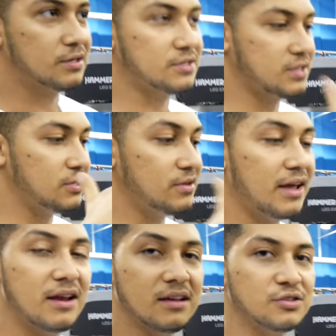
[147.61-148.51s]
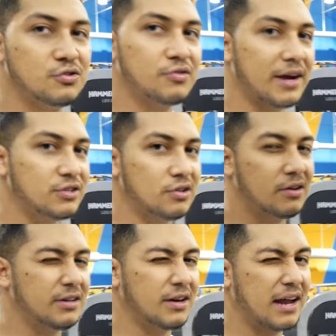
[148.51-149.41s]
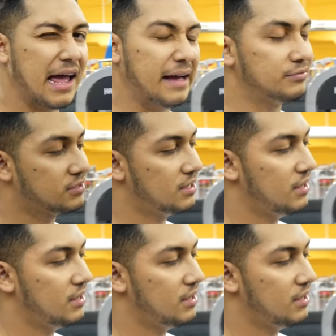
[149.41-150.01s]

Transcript: still getting a stretch on your calves.